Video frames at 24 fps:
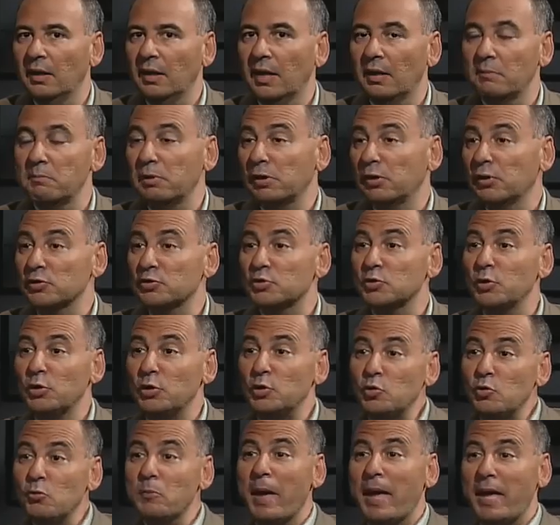It belongs to a
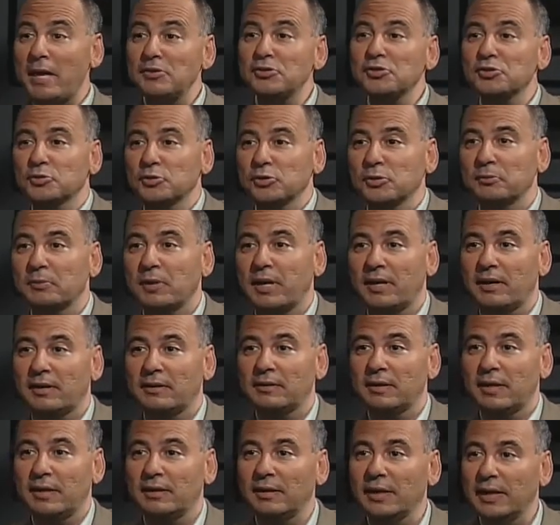new mainstream, and
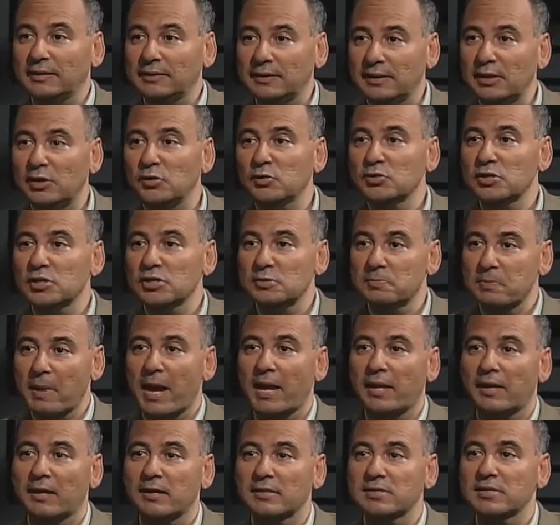Latinos,
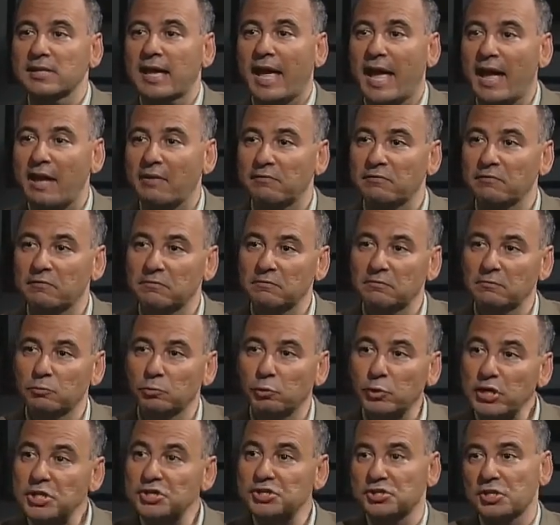Hispanics have
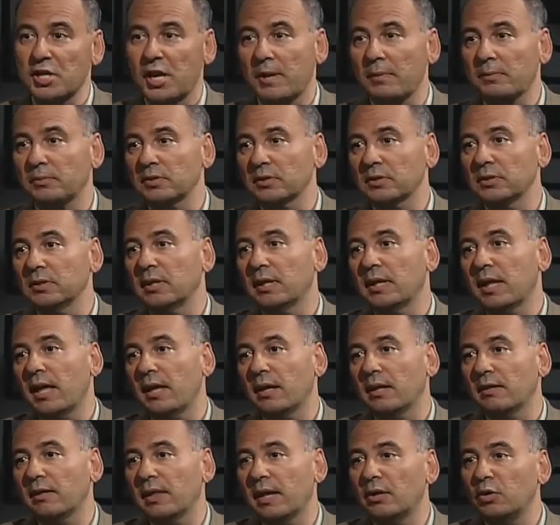reshaped
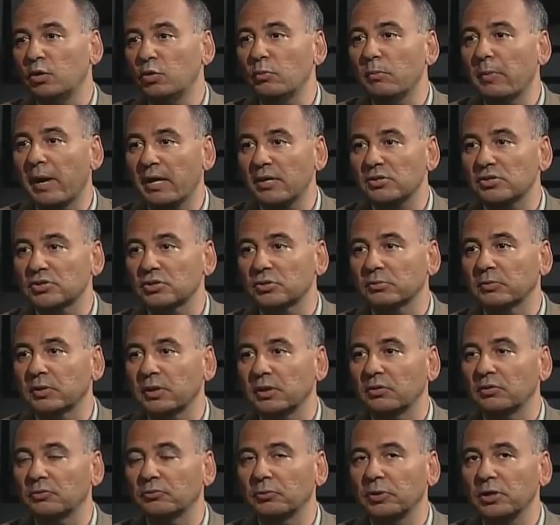that new mainstream in
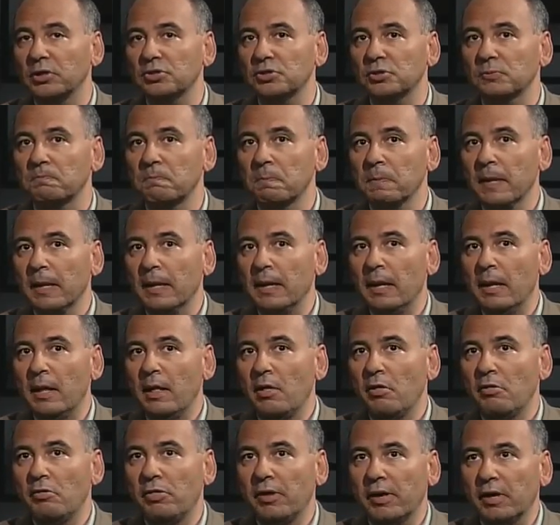the region.
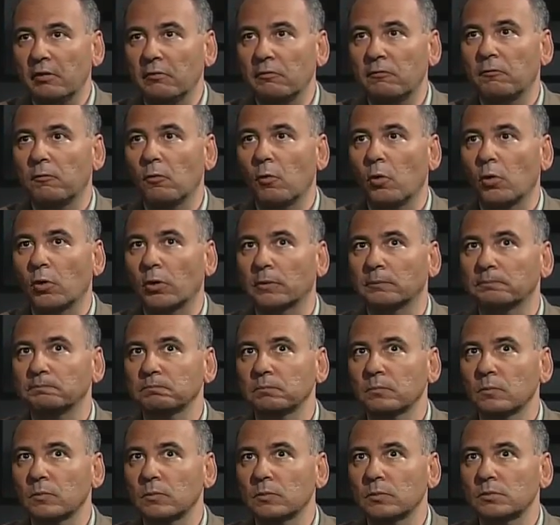Therefore,
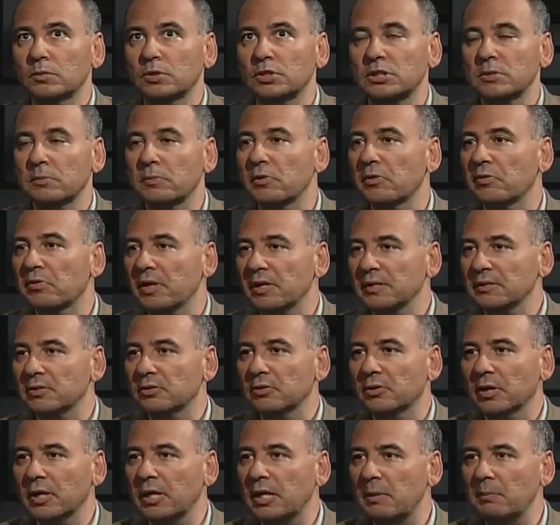some of the things that
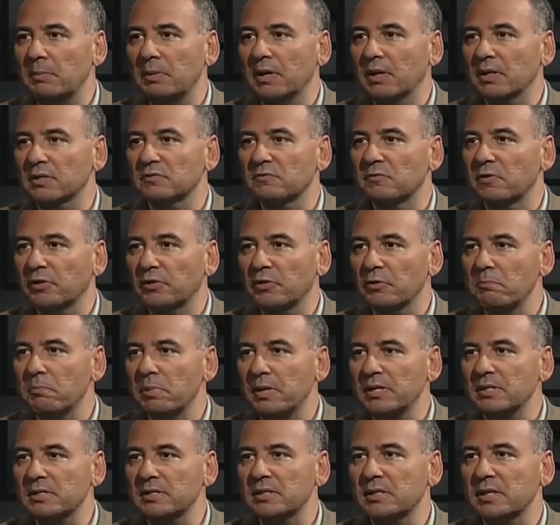are keeping us very
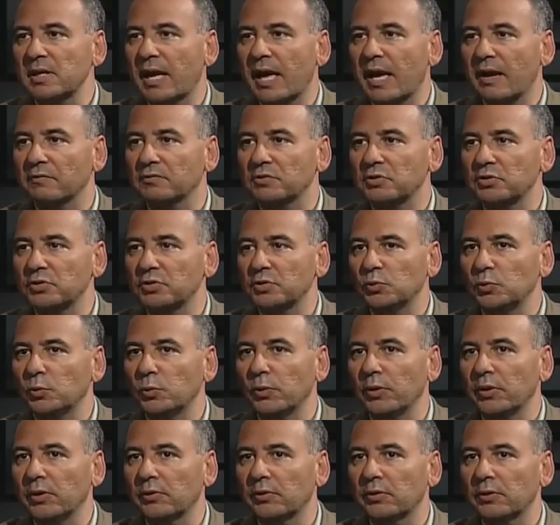busy have to do
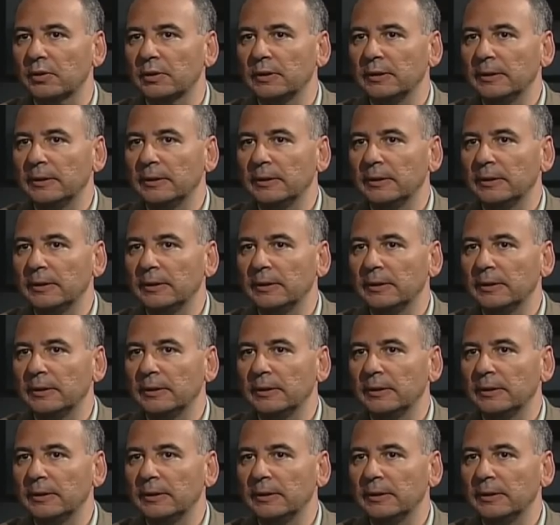with